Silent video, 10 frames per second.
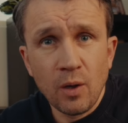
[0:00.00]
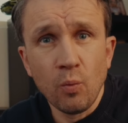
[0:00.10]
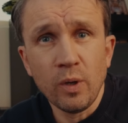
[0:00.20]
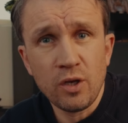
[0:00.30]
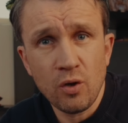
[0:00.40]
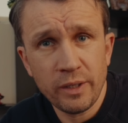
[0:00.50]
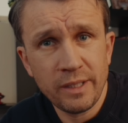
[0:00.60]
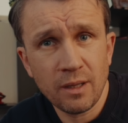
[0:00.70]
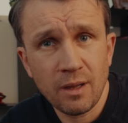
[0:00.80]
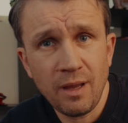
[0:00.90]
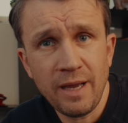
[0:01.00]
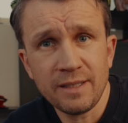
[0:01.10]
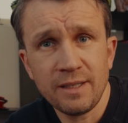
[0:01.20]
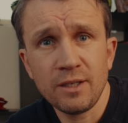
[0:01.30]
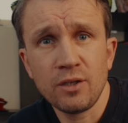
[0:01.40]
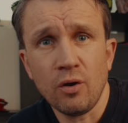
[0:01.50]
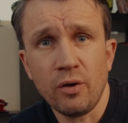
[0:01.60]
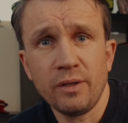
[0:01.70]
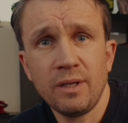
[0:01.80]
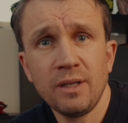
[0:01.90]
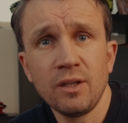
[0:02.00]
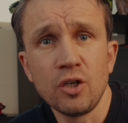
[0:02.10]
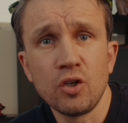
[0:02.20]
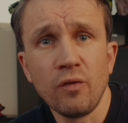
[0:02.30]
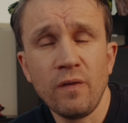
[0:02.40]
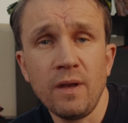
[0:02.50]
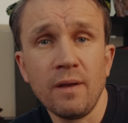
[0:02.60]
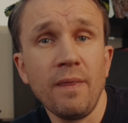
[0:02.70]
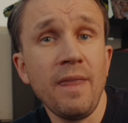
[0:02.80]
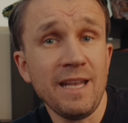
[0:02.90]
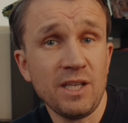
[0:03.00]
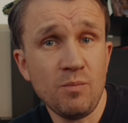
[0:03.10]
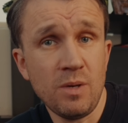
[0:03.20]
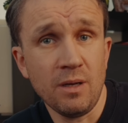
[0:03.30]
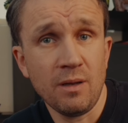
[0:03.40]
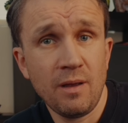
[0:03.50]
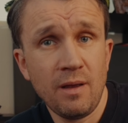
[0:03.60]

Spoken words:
When your ideal client sees your content, they should think, that's me.